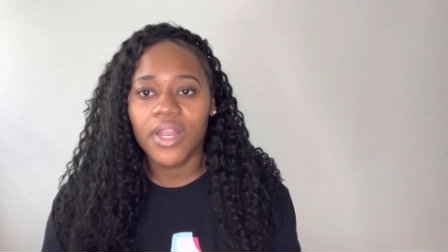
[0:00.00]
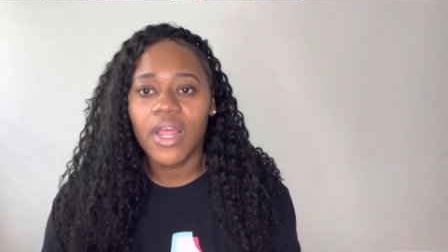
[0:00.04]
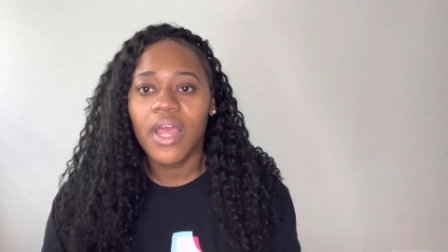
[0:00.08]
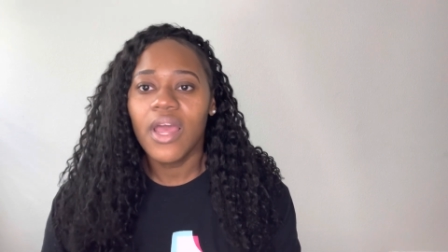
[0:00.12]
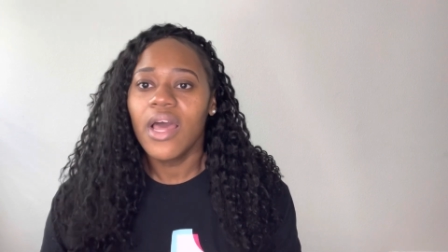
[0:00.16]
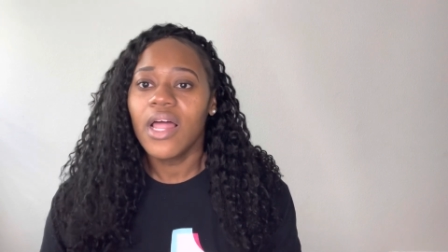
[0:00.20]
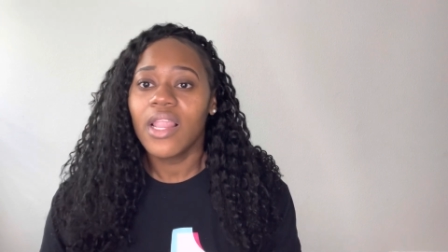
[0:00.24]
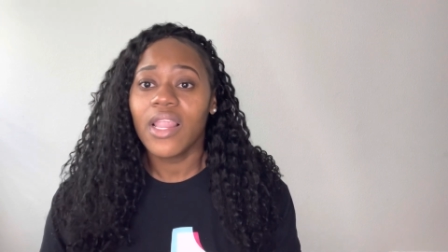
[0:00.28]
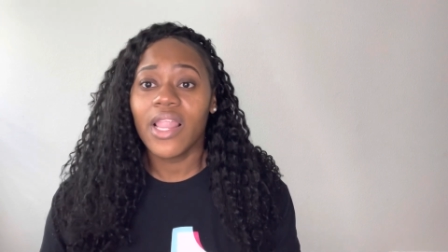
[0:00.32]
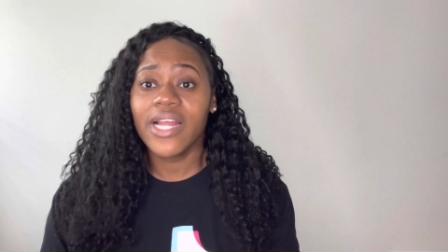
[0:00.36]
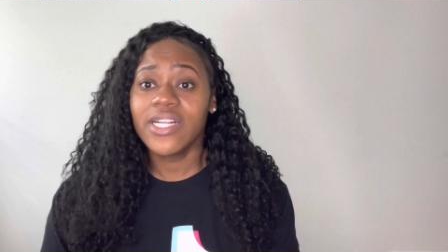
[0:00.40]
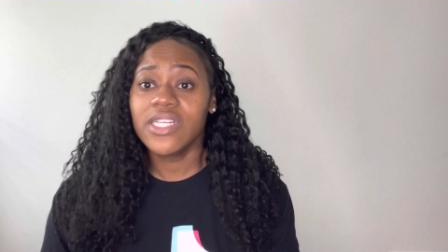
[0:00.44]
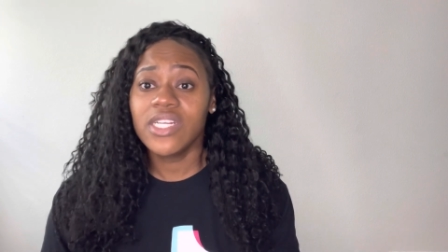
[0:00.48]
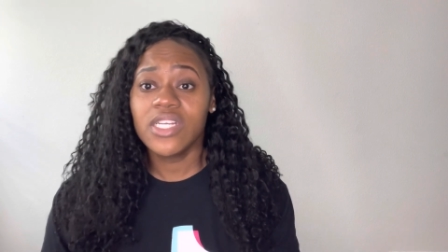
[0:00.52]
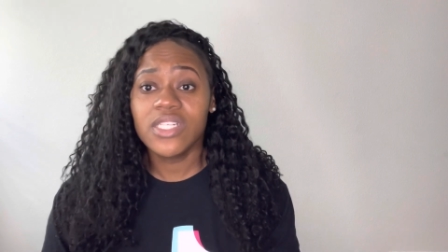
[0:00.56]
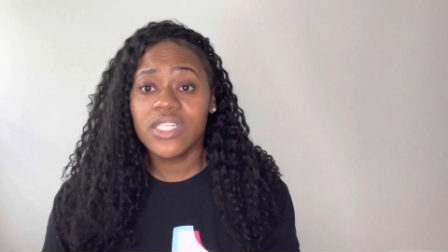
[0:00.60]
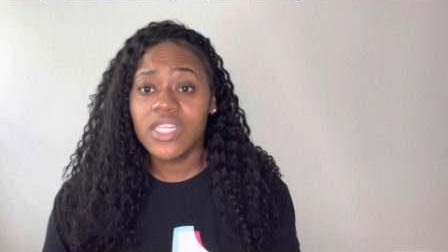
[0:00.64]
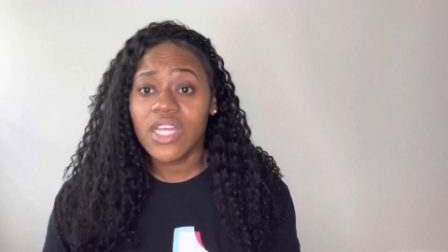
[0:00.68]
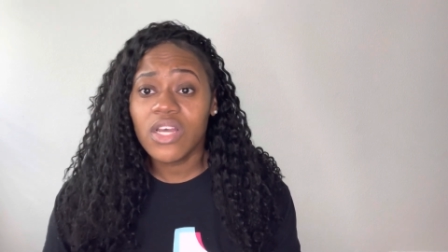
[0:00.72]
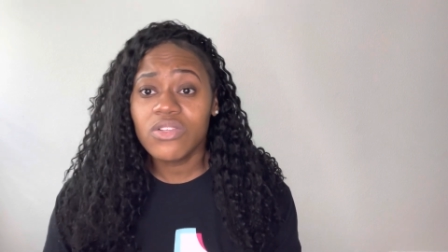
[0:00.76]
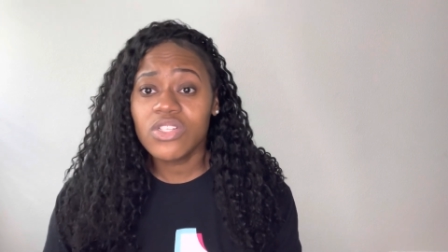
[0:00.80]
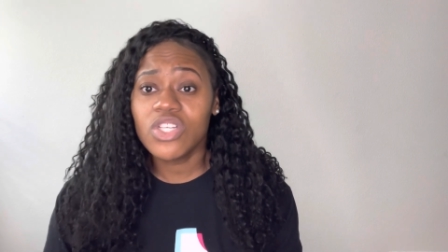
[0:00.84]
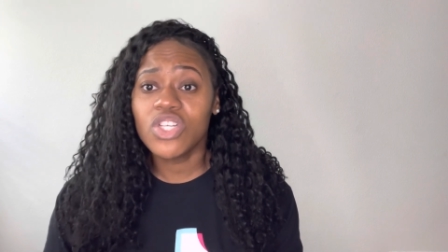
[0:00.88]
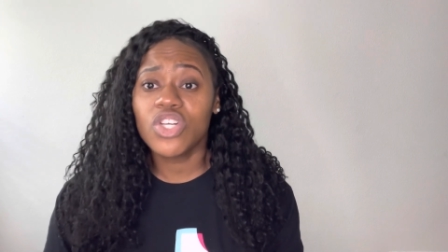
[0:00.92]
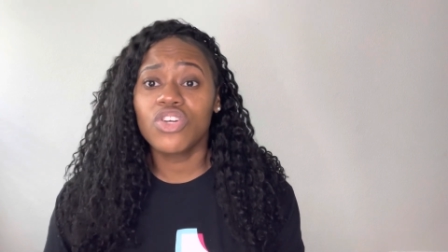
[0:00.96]
Like,
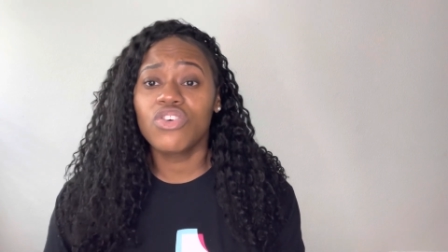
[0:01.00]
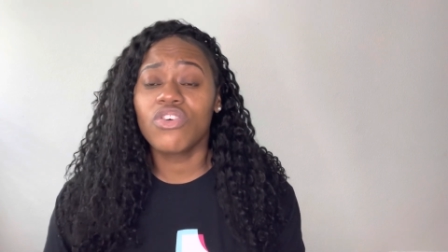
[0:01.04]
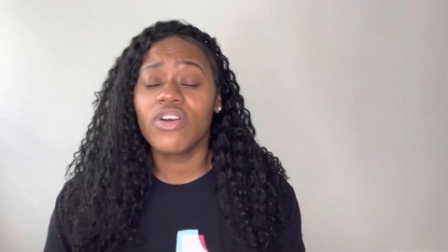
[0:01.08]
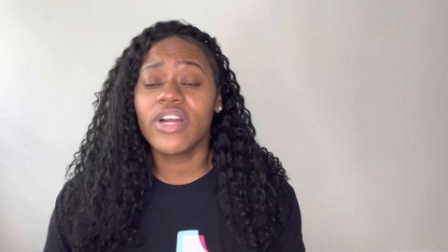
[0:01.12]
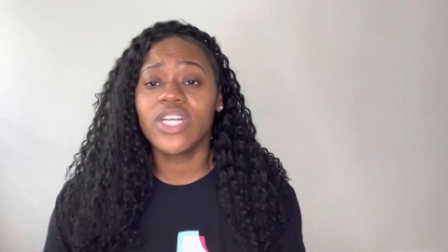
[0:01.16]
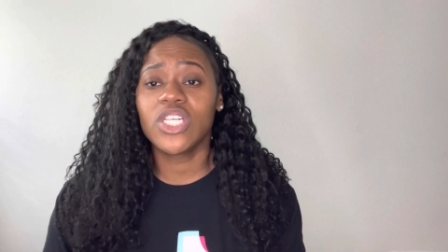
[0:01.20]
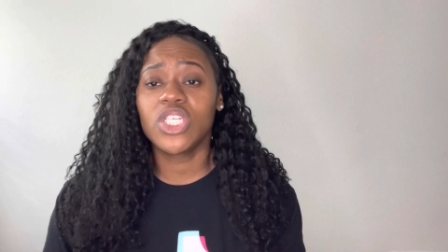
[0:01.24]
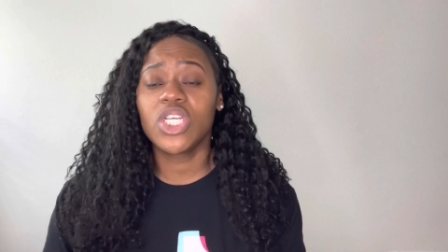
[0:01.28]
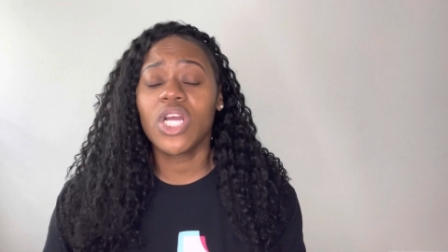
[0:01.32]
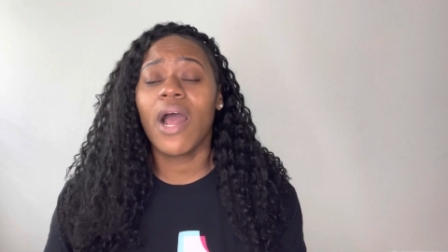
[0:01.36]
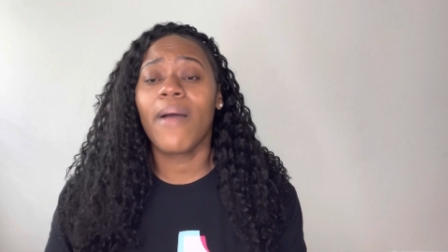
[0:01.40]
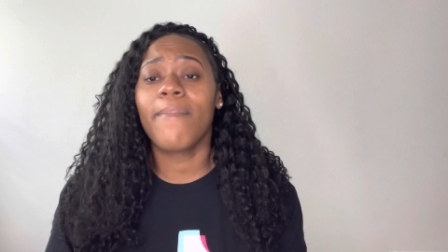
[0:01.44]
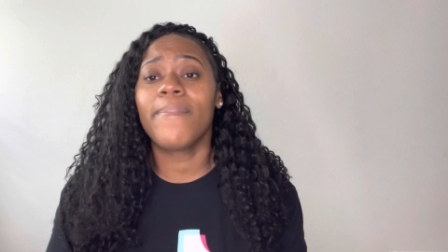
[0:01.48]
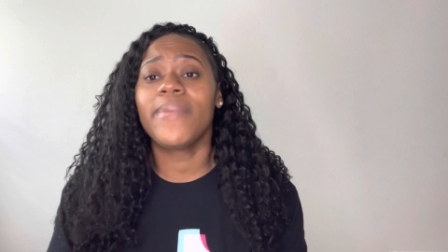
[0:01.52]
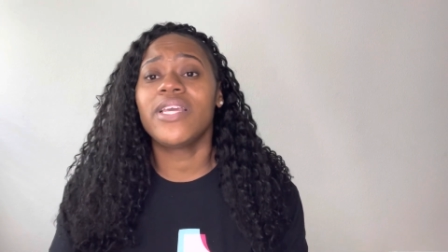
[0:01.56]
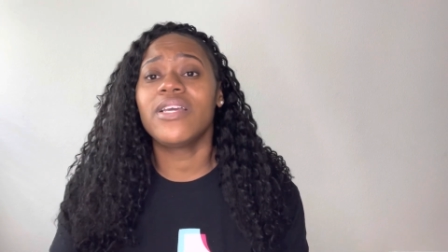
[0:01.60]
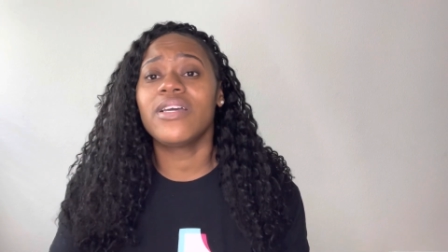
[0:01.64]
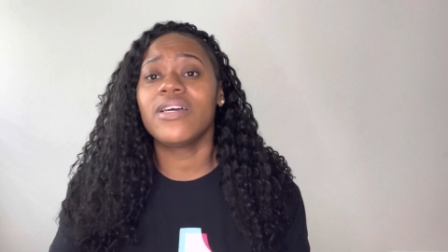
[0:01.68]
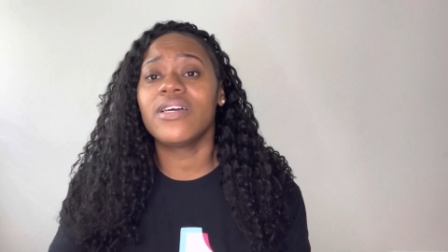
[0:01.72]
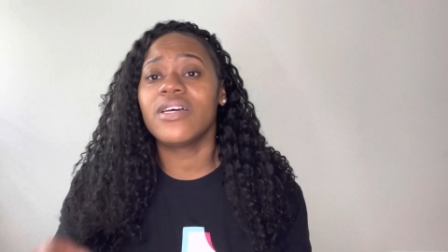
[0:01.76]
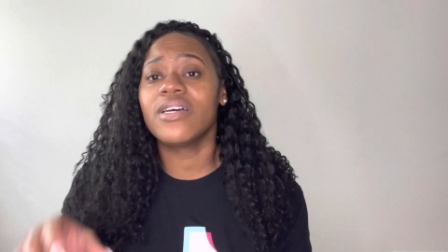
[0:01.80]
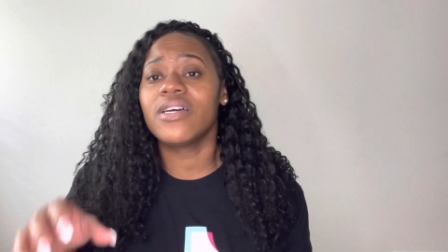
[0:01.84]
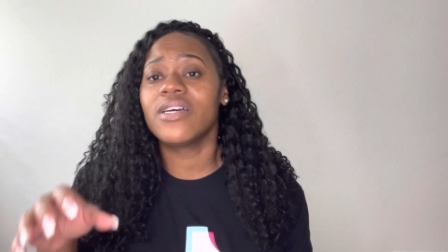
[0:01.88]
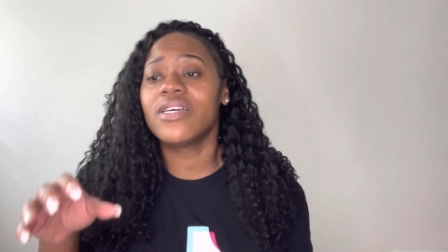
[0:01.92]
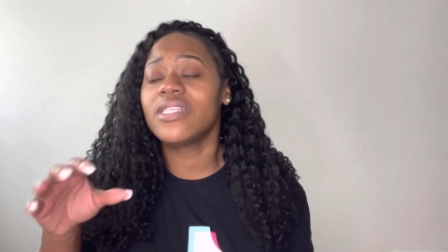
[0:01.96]
Denzel did a great job
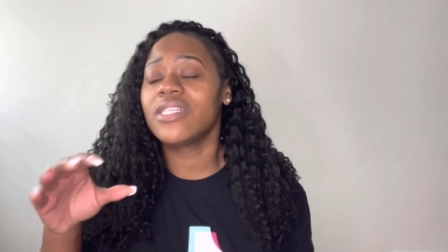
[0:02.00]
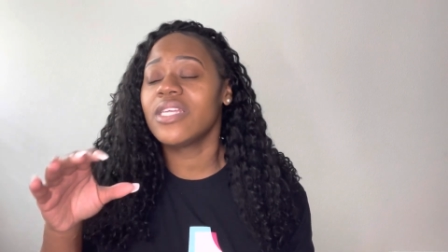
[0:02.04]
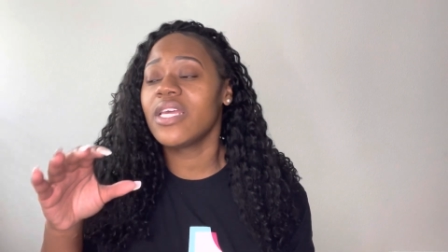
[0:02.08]
because